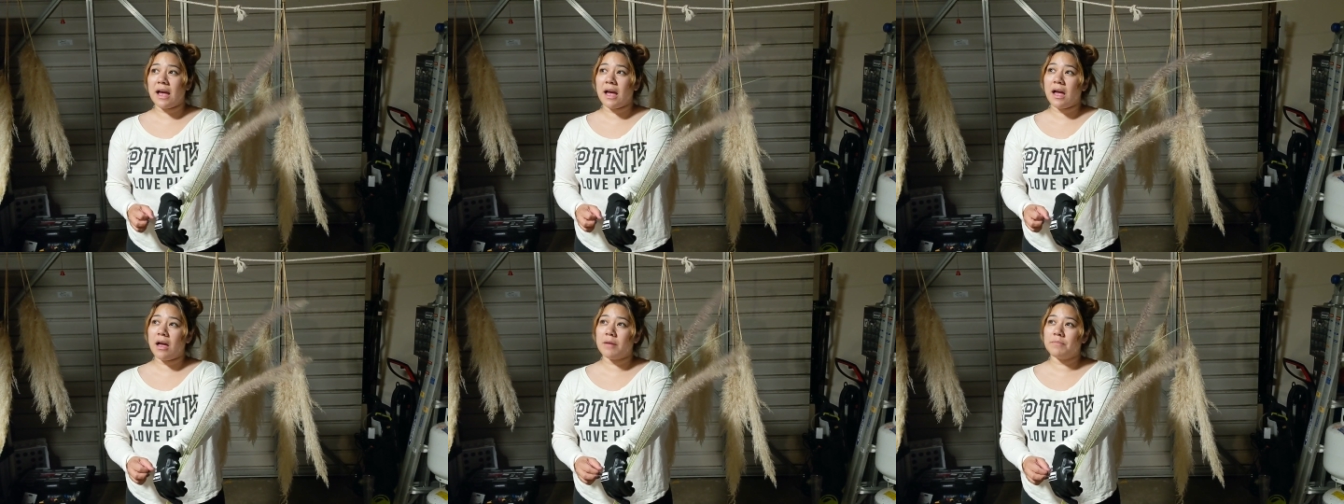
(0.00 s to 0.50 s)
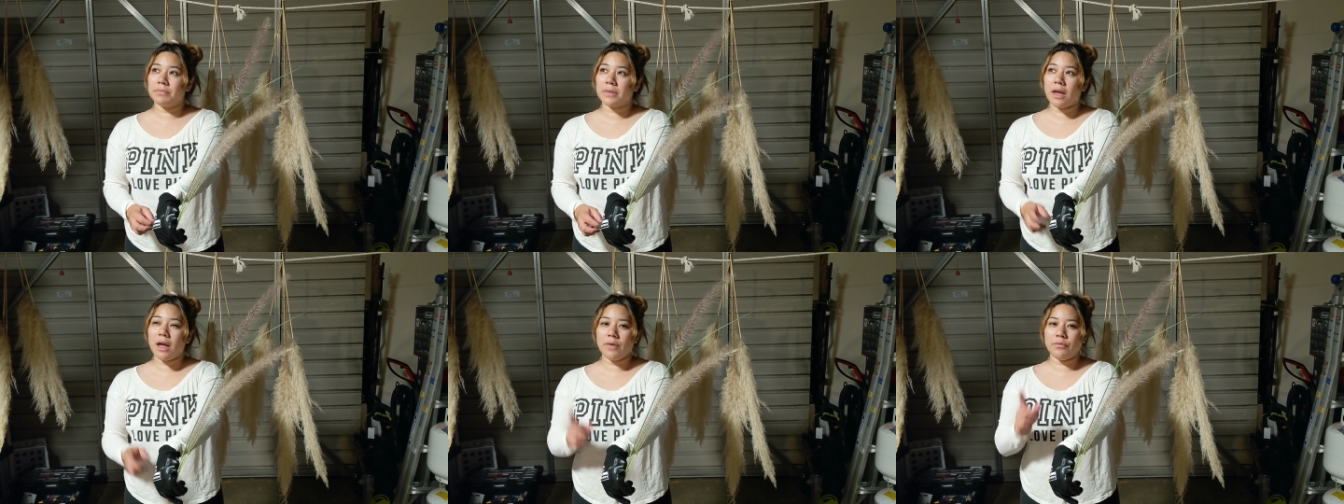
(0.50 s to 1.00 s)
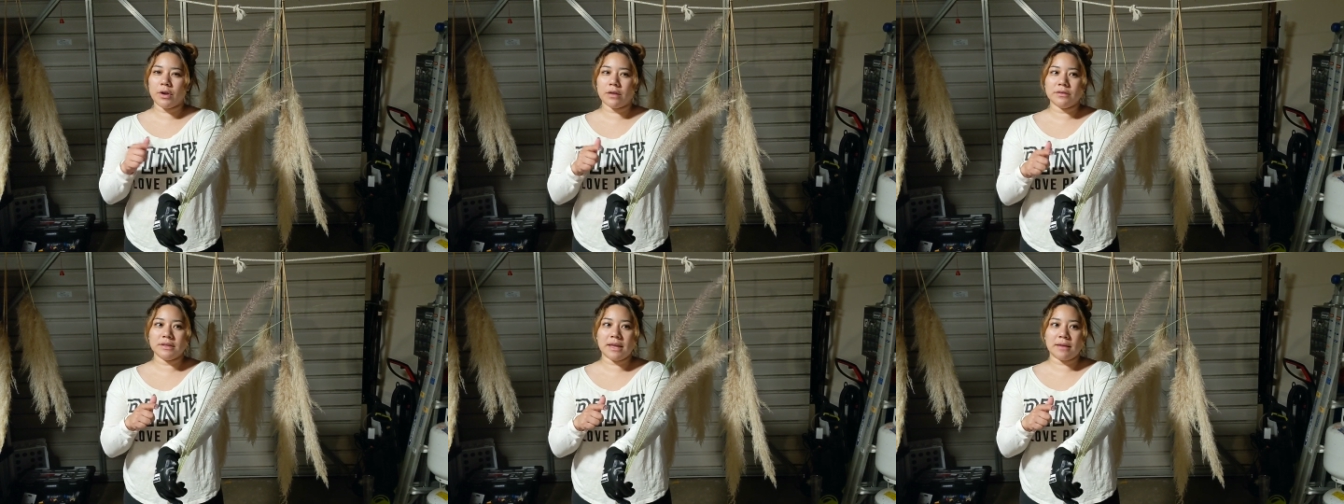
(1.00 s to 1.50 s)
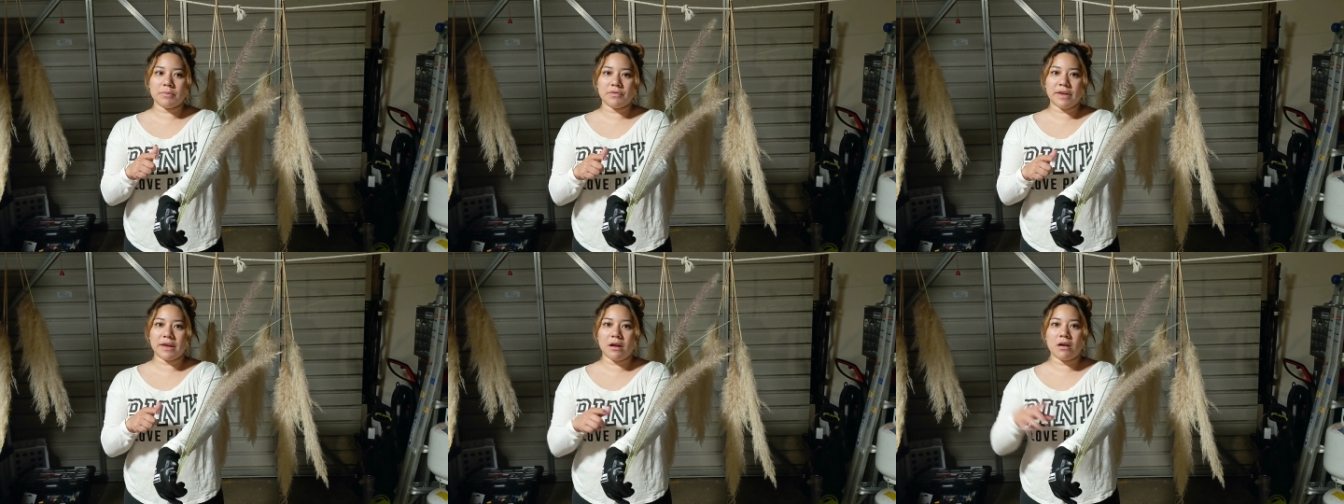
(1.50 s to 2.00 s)
I forgot the name
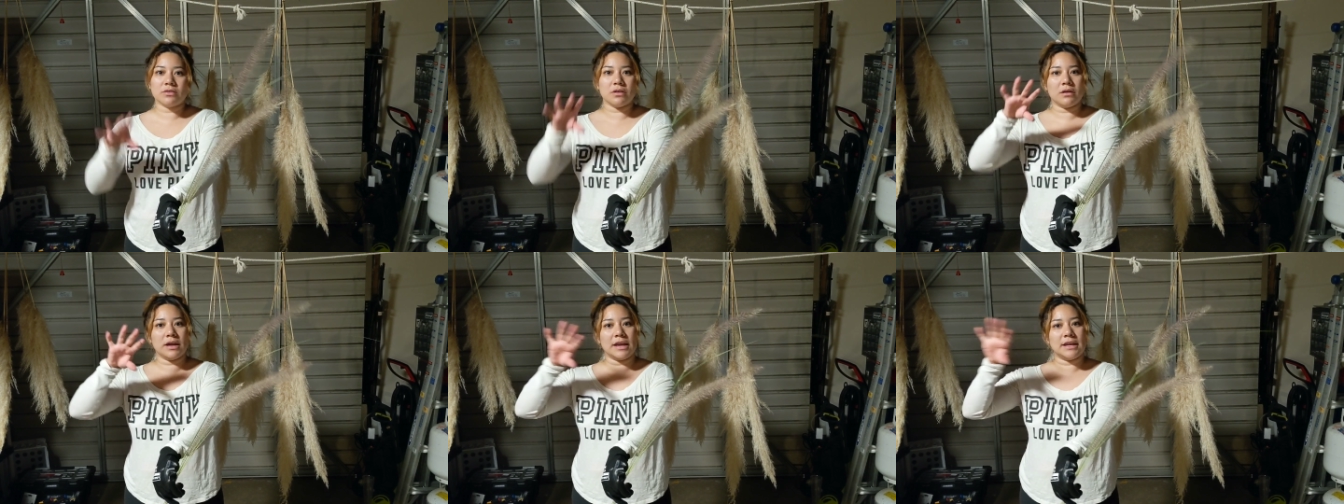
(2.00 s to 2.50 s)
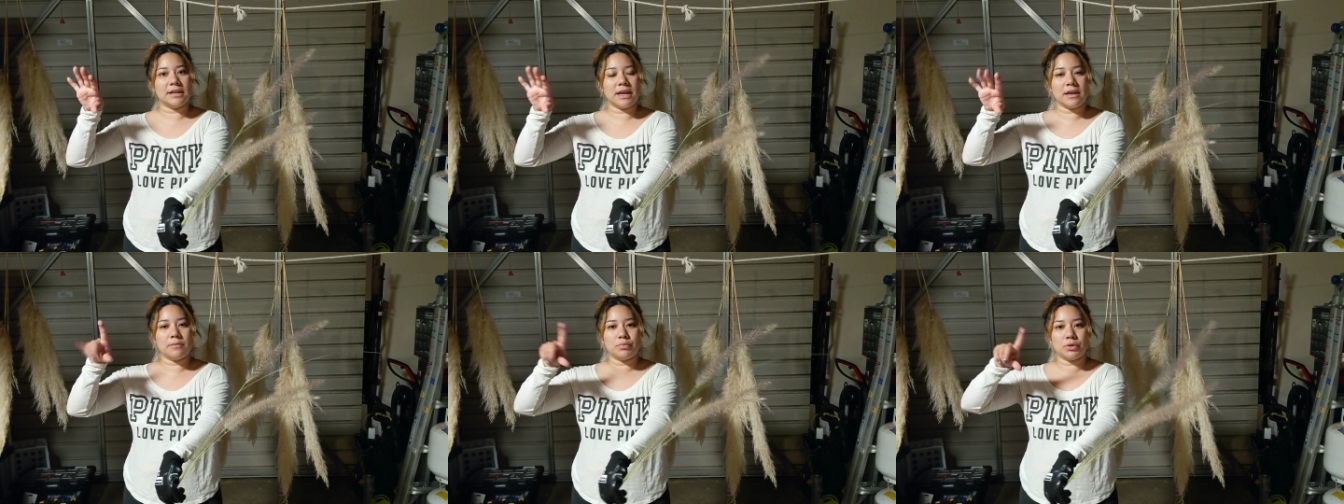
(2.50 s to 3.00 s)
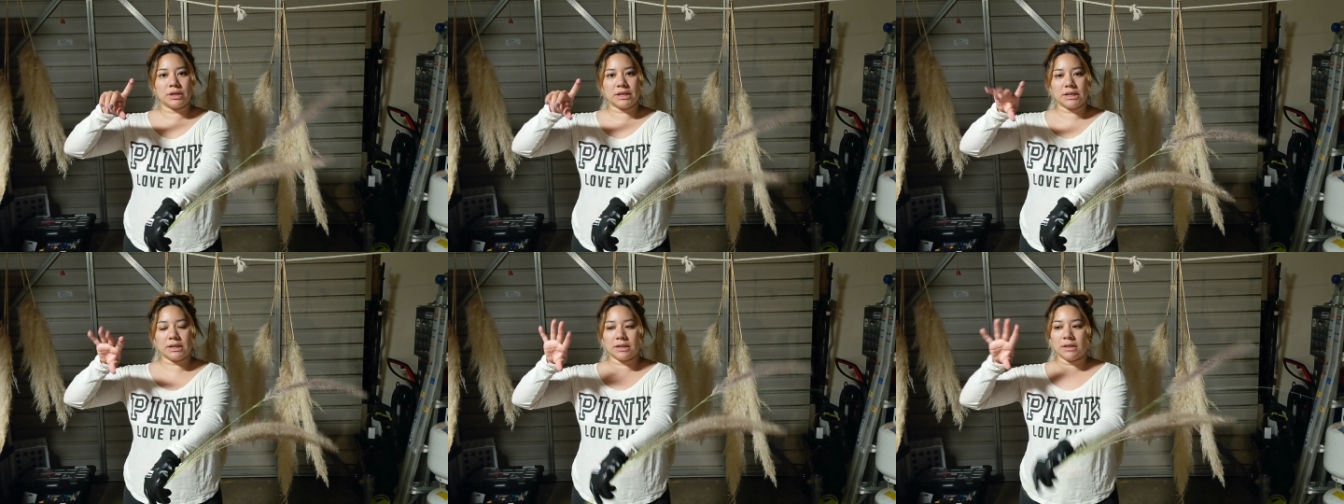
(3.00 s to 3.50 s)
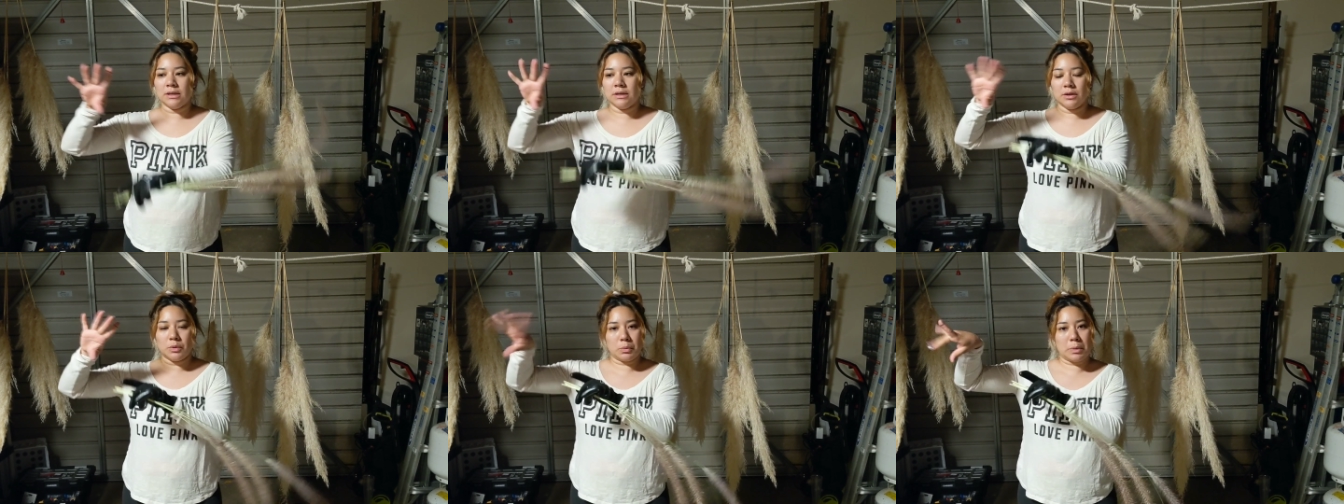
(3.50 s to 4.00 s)
of it. I'll go ahead and put it
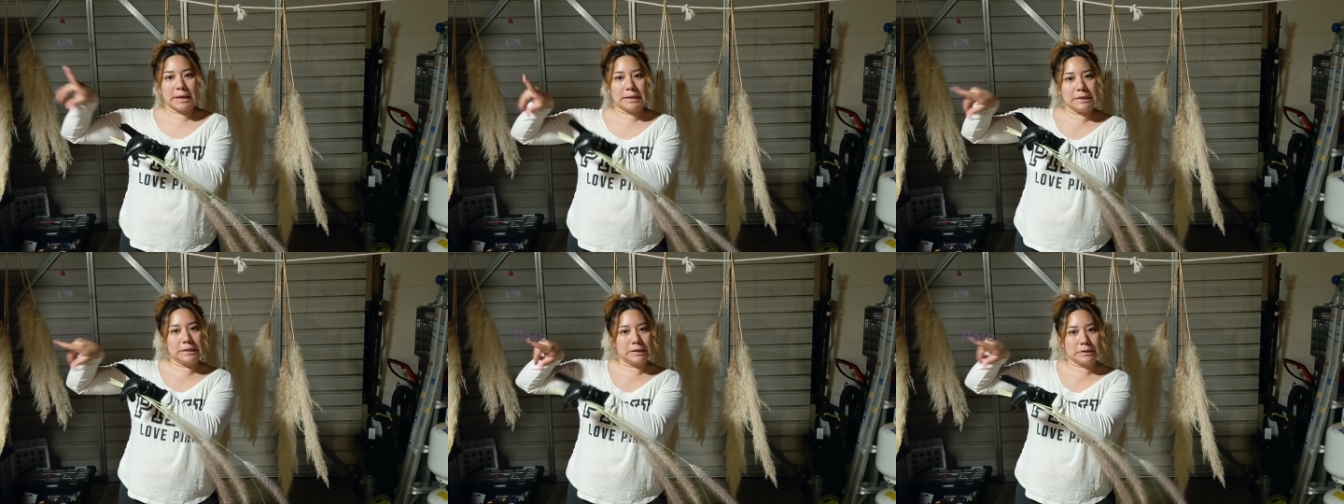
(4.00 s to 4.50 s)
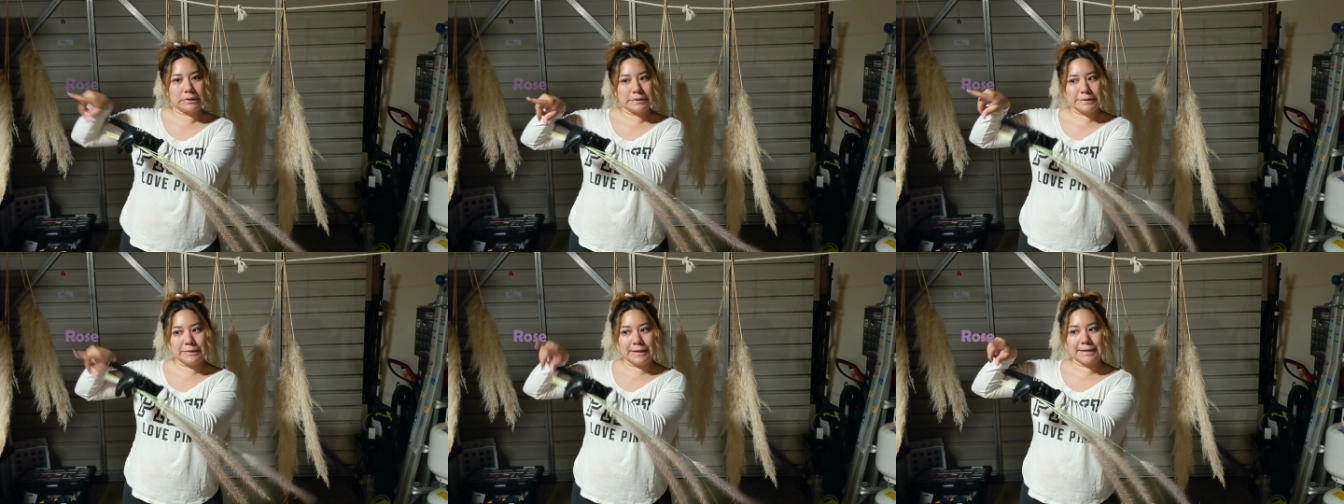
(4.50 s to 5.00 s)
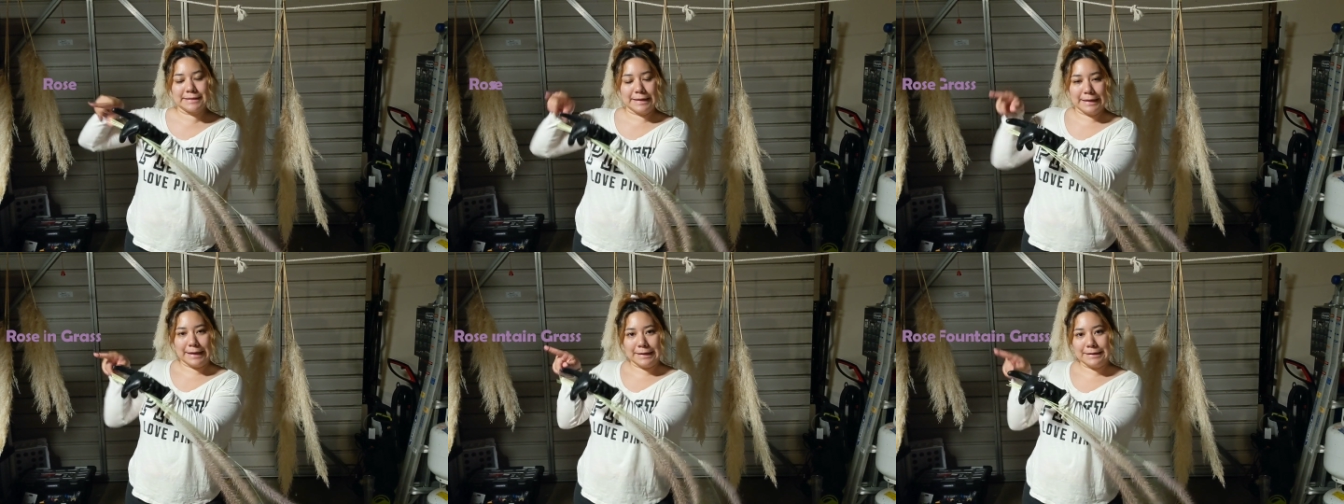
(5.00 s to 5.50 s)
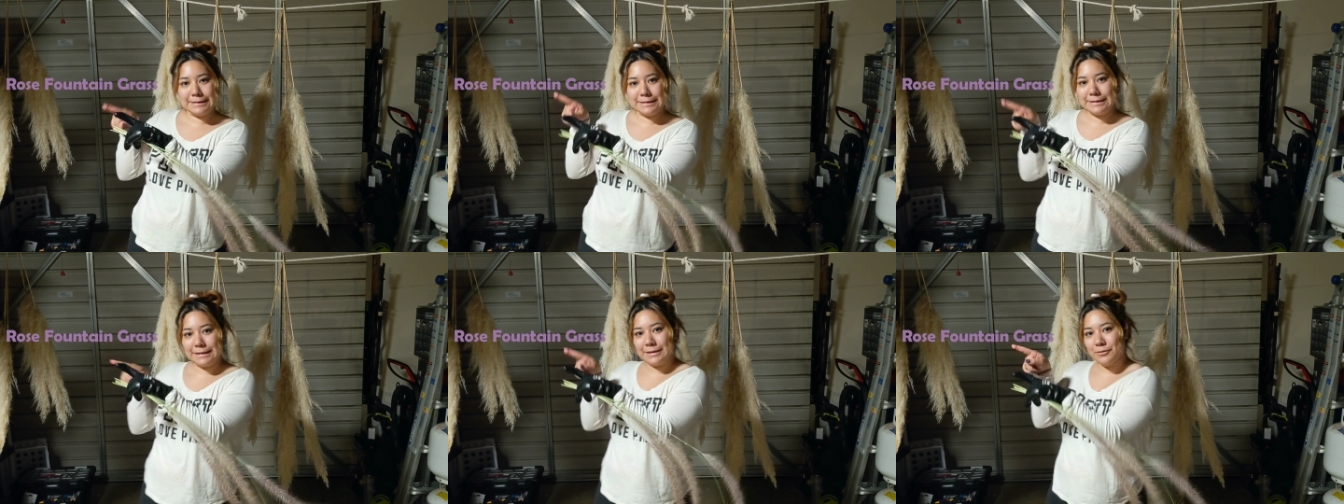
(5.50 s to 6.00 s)
right here so you guys can kind of
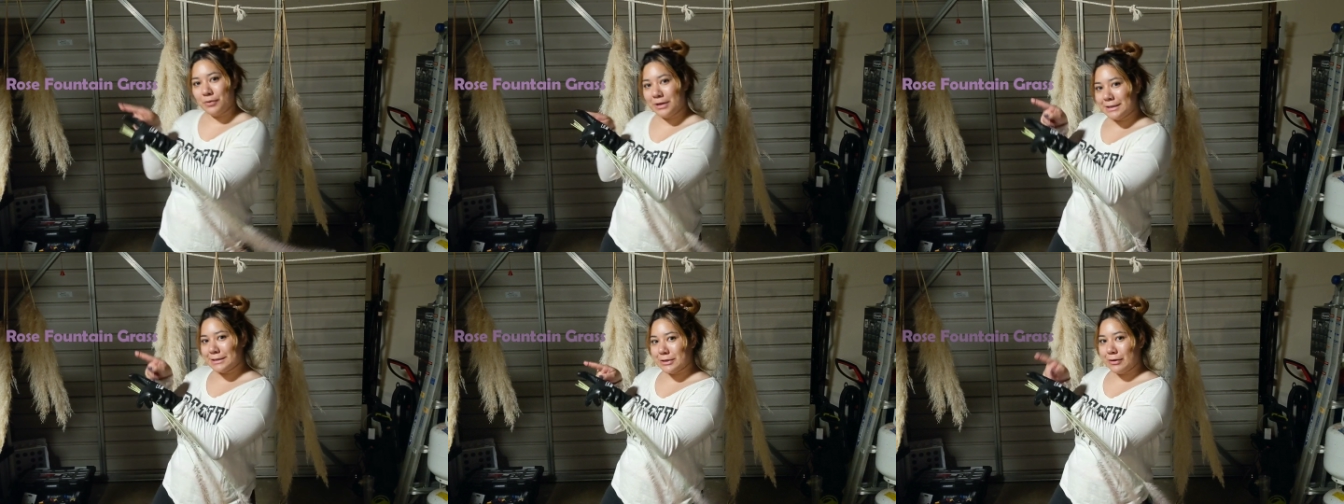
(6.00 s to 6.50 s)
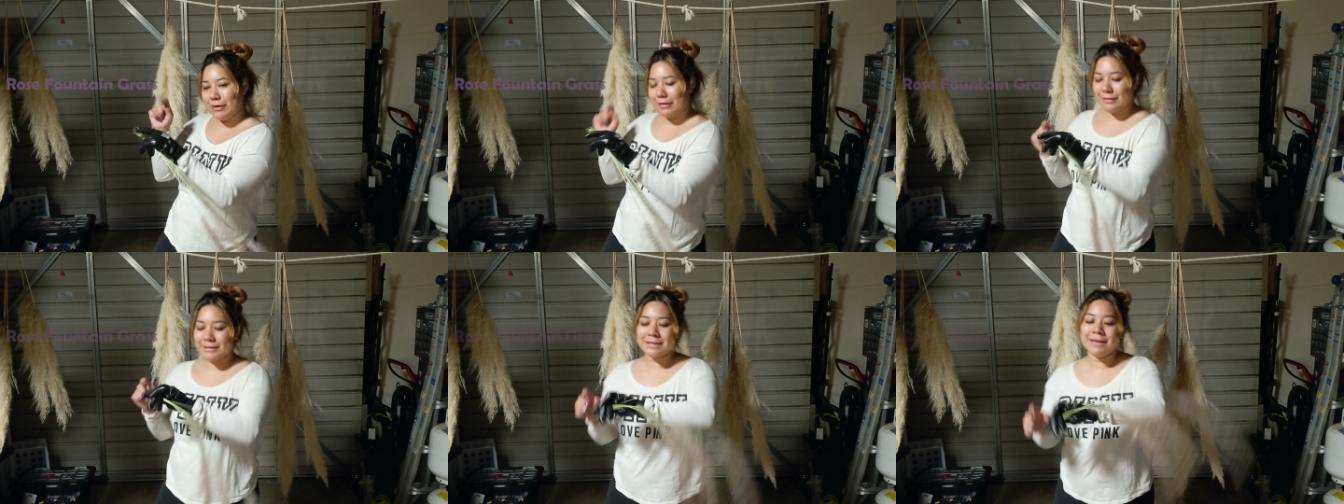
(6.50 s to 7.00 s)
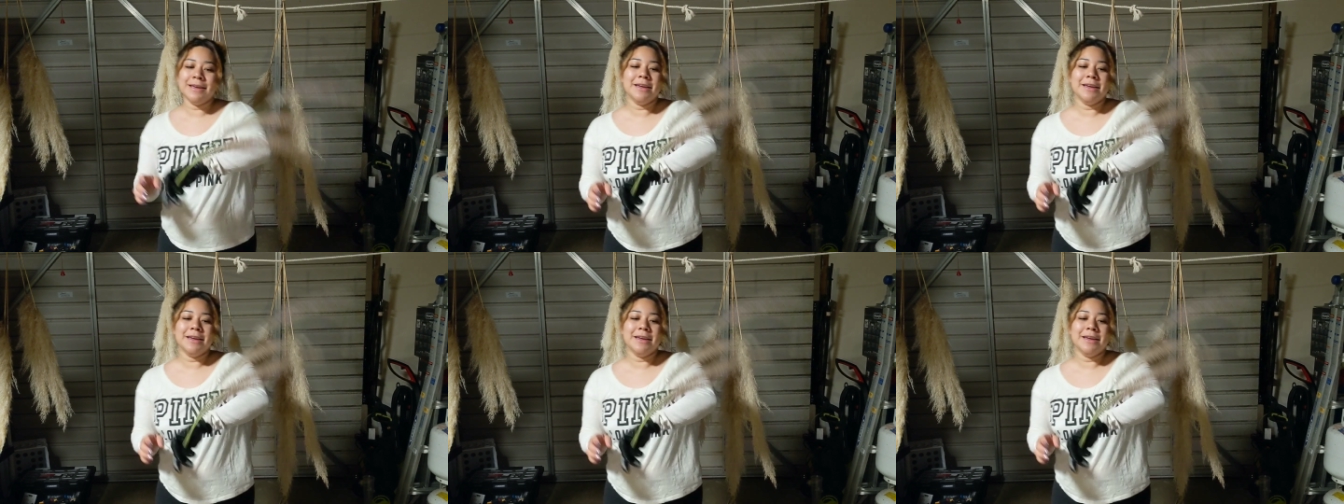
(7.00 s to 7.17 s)
see what it's called.